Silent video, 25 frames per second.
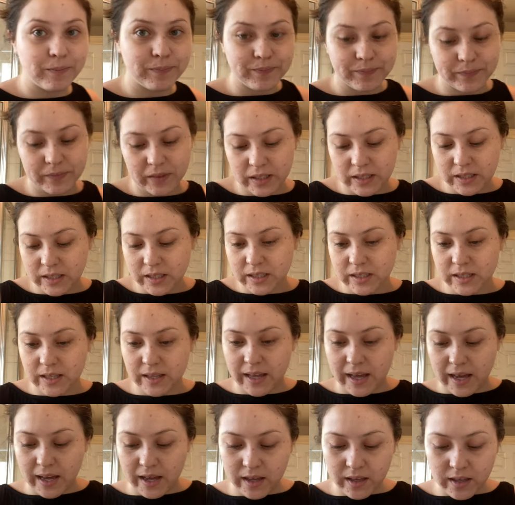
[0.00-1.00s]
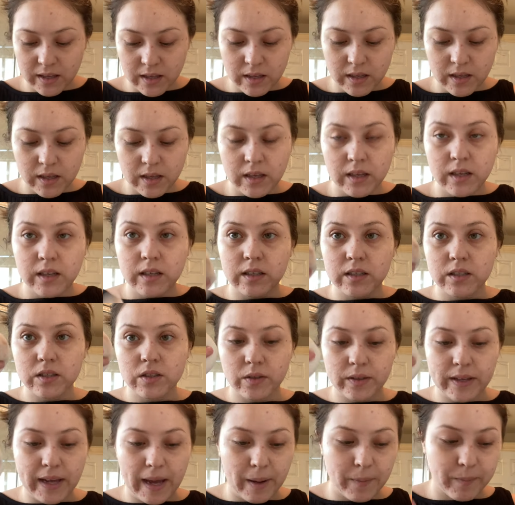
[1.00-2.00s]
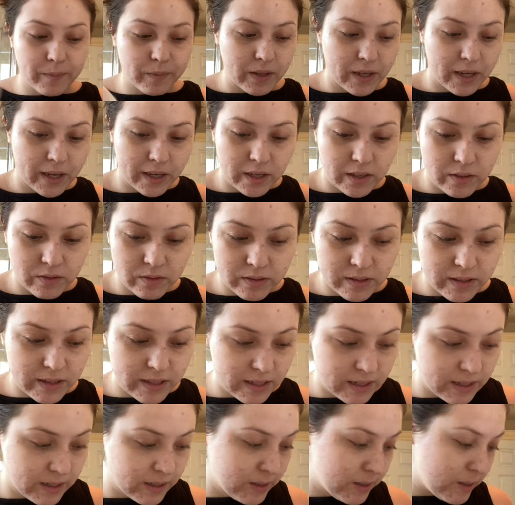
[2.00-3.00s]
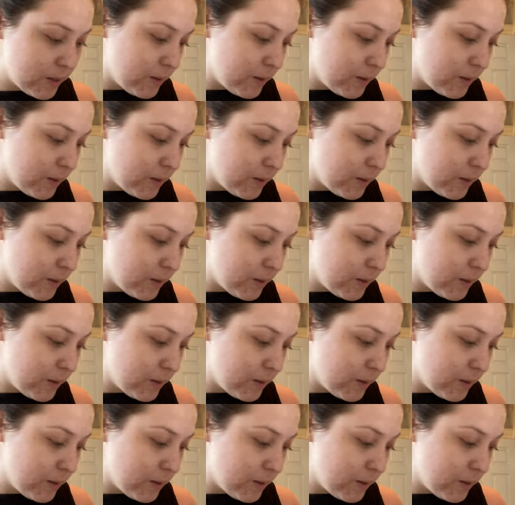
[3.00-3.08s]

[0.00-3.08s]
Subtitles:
That's because of that. So yeah, I use this.